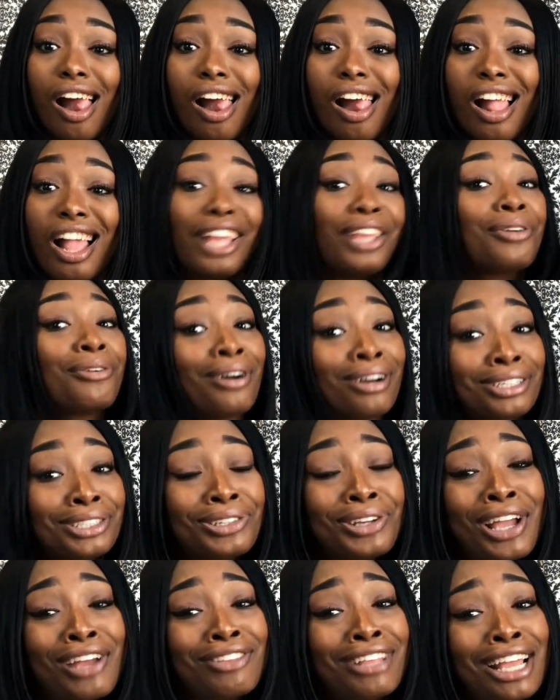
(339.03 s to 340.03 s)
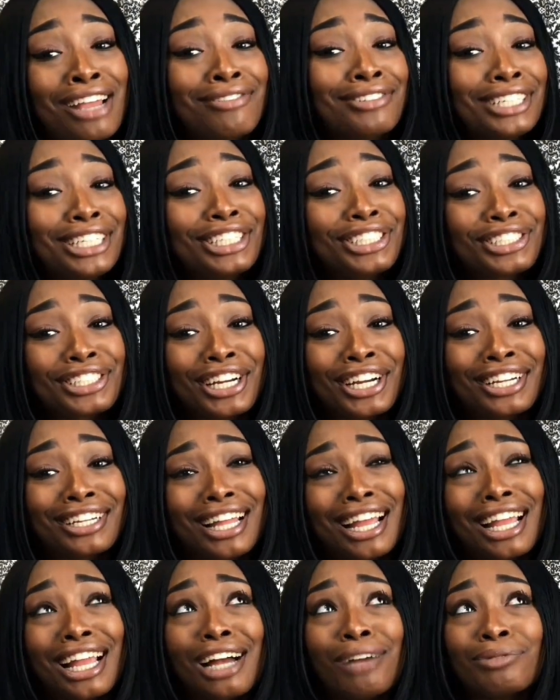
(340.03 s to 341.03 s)
And you also have to have T-Shirt.
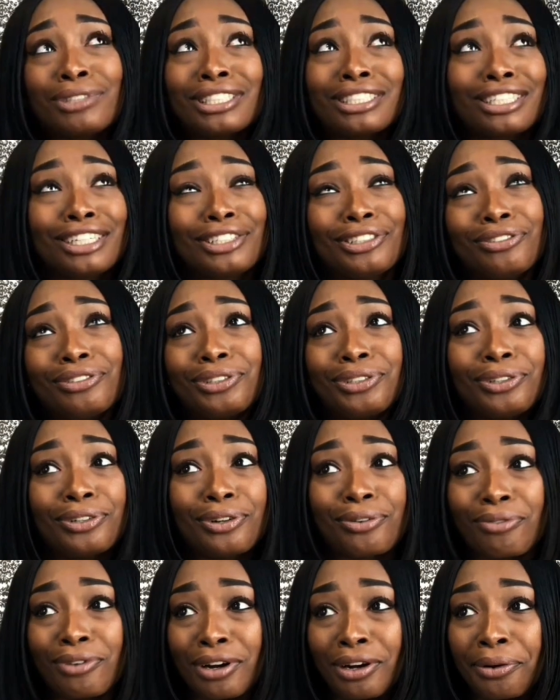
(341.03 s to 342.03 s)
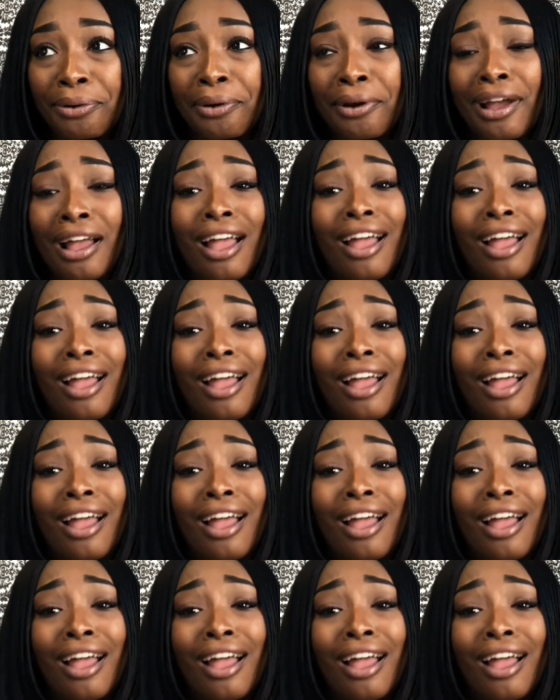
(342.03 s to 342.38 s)
Like, I'm just gonna do 2 in a row.